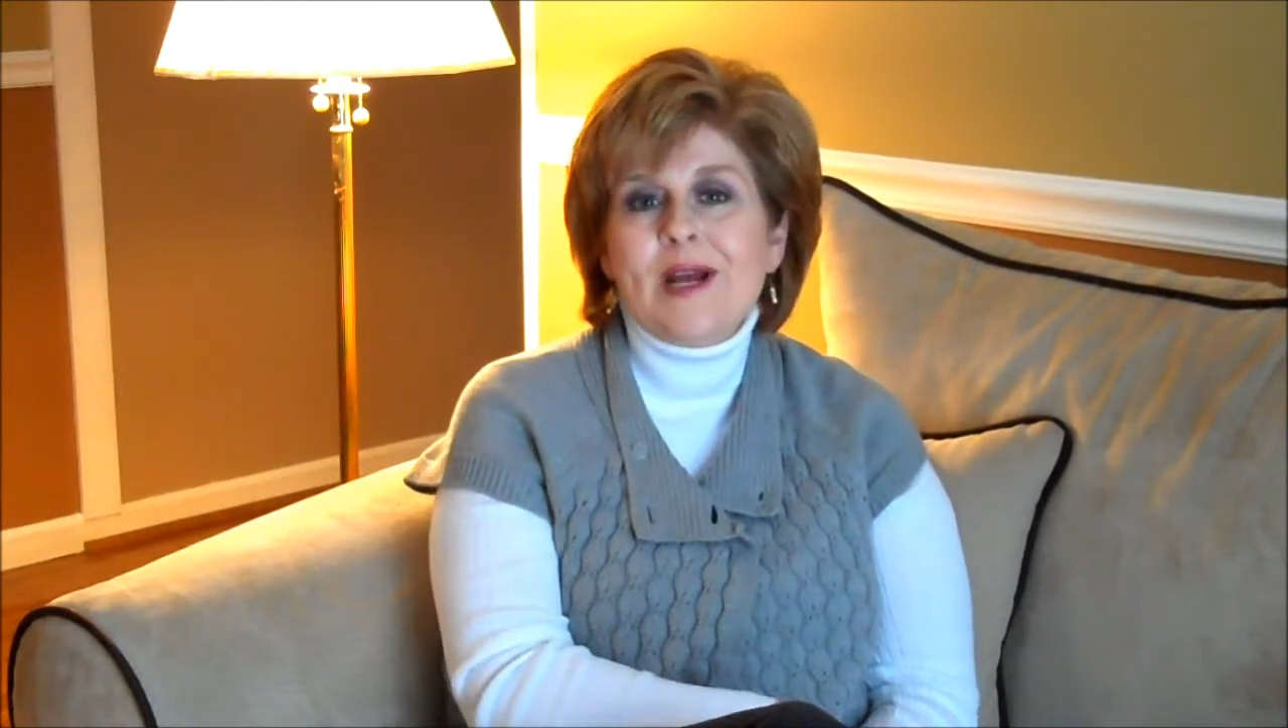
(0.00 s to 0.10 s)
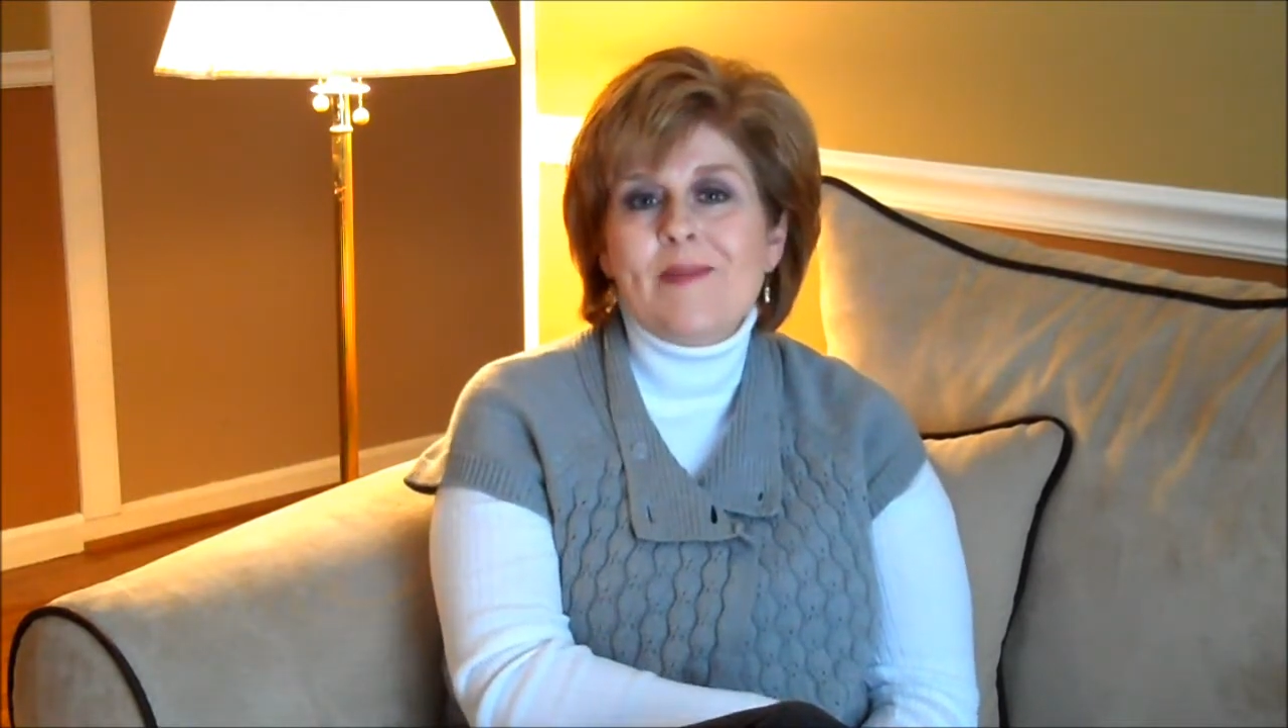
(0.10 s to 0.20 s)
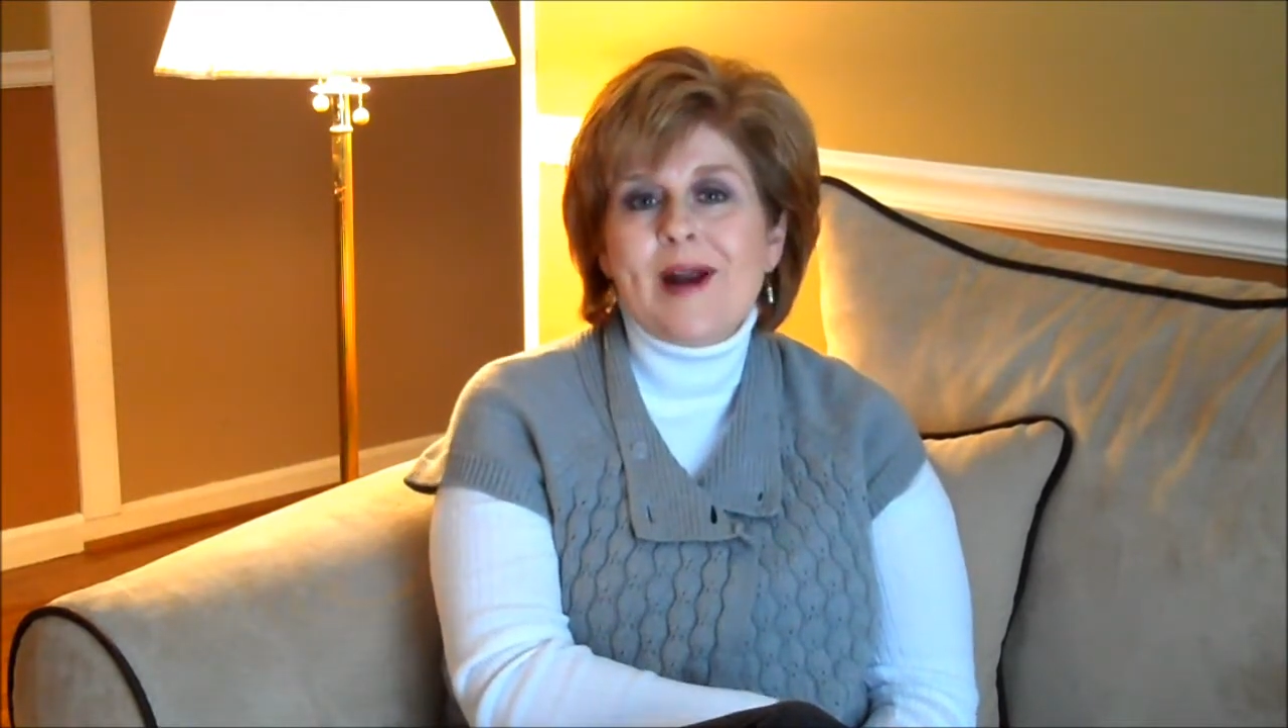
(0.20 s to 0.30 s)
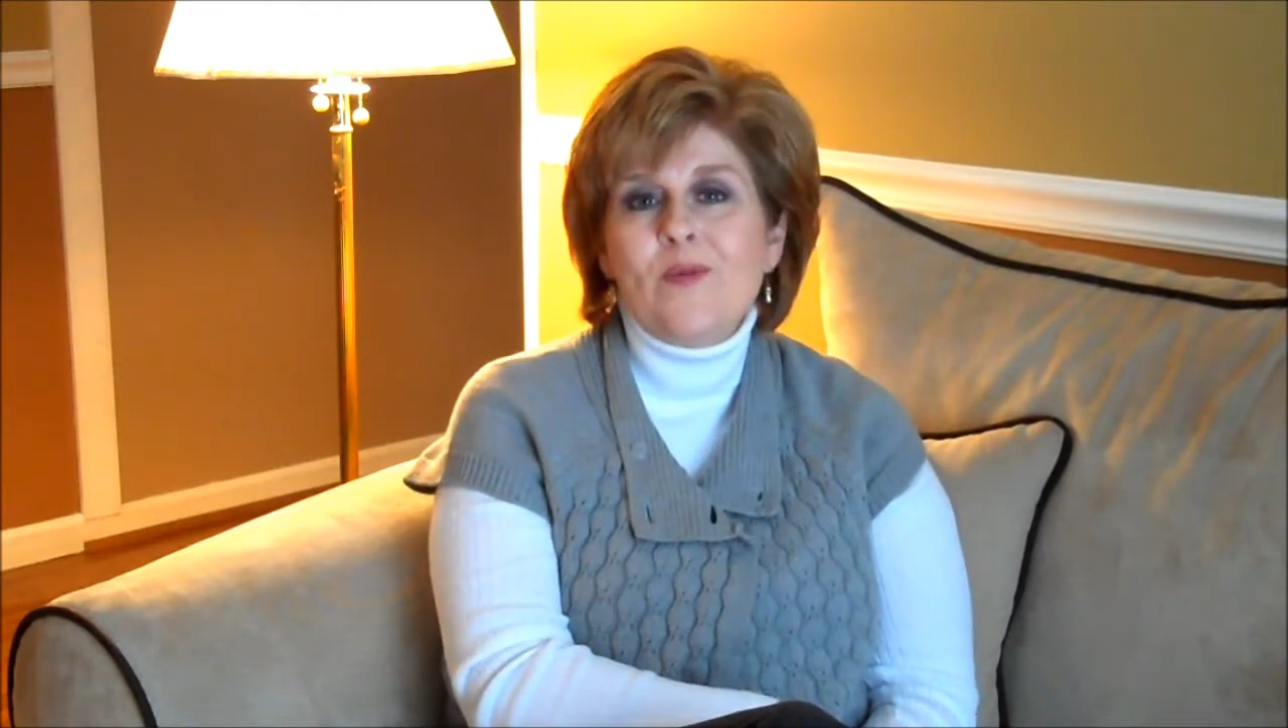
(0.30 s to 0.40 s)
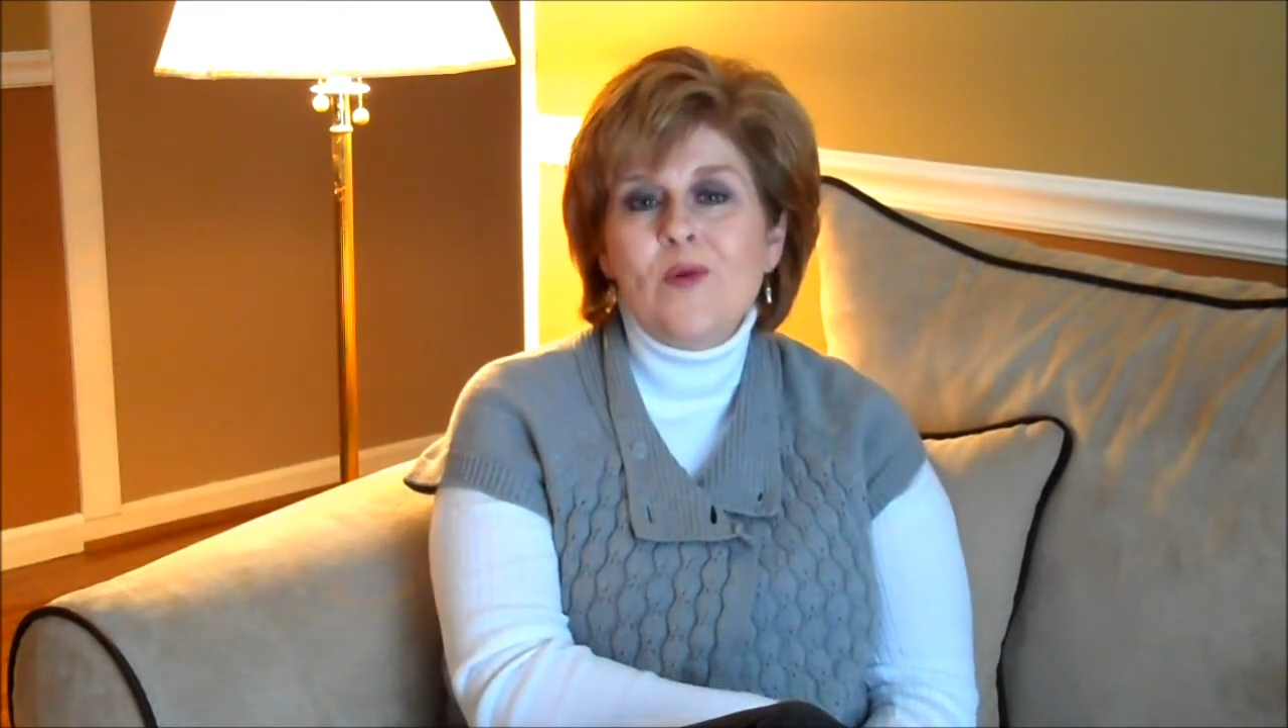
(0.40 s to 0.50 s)

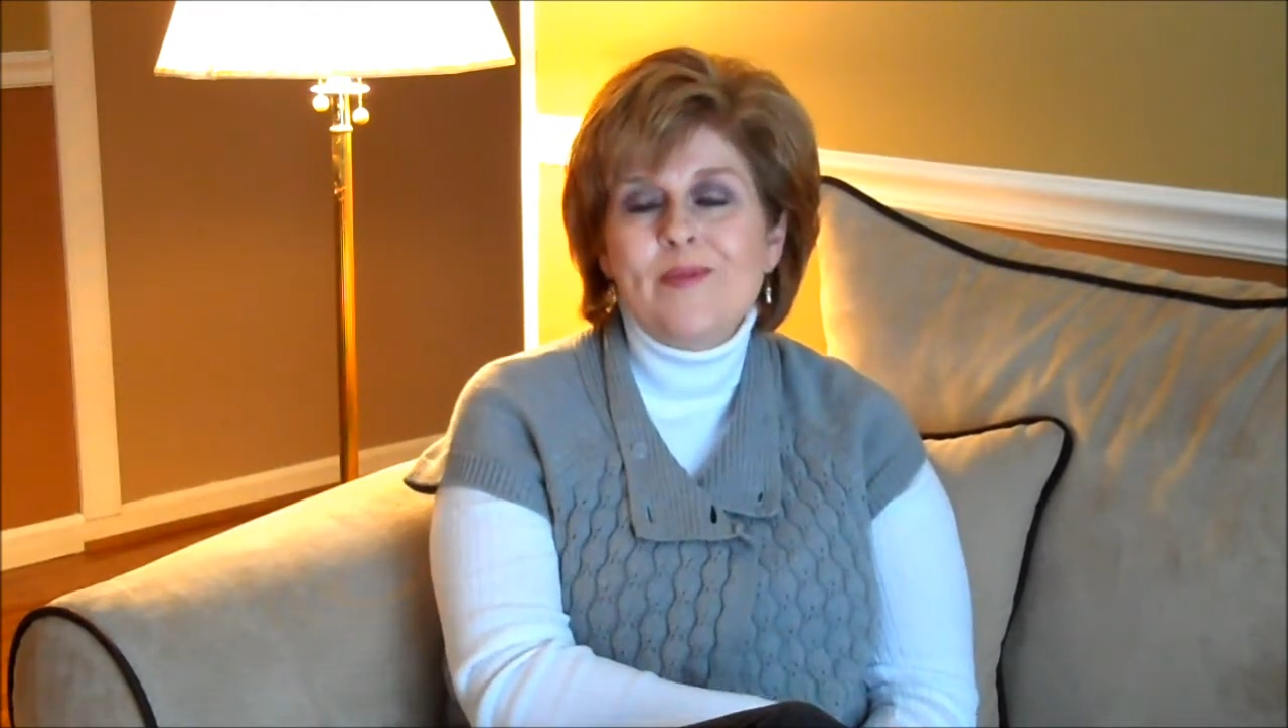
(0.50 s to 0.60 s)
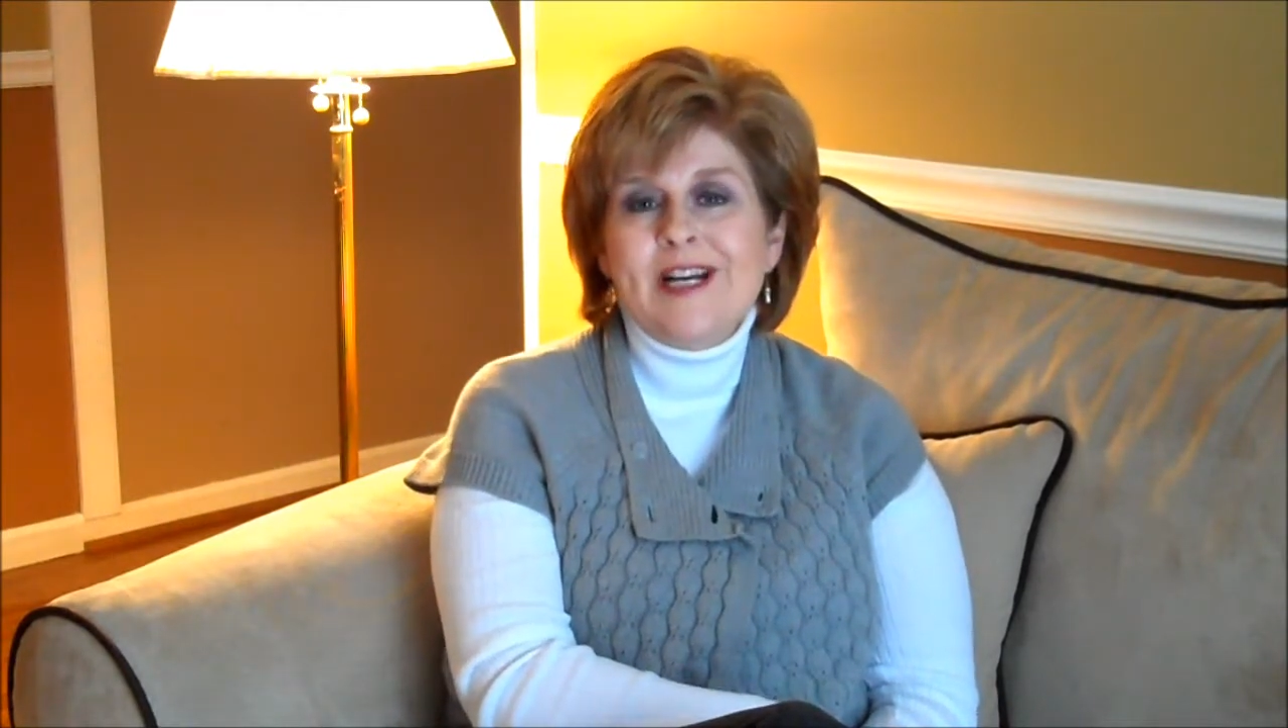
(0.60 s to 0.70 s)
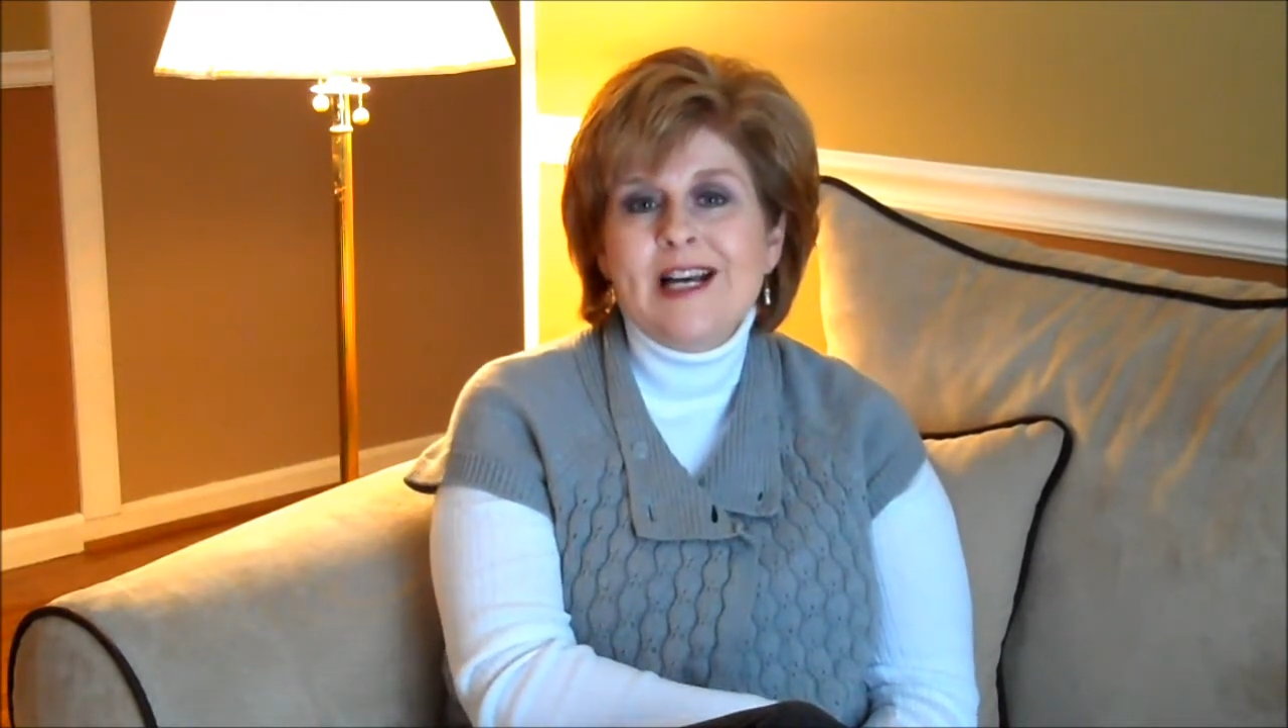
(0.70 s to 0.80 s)
about a woman